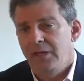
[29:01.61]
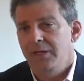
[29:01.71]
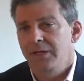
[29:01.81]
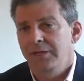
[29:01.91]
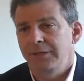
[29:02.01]

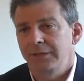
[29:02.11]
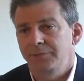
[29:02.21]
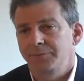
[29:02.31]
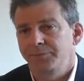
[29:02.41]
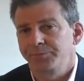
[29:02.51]

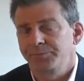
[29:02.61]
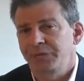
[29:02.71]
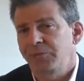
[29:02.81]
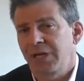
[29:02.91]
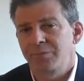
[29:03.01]

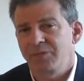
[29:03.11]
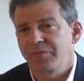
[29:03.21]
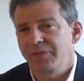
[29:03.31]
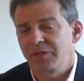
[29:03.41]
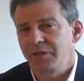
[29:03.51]
sometimes a
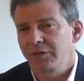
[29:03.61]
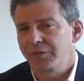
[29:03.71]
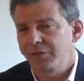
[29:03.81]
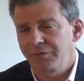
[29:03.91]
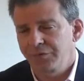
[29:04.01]
feeling
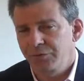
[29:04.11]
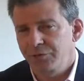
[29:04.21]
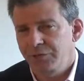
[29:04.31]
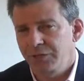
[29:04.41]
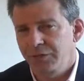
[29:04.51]
of
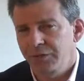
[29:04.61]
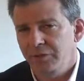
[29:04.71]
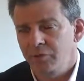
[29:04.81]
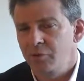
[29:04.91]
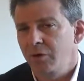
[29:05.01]
confusion
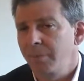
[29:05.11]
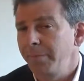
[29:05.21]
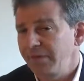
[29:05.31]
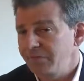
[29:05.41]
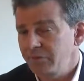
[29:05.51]
or
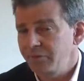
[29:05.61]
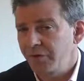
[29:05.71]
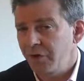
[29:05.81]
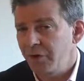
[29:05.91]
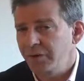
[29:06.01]
mental
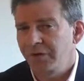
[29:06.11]
fog.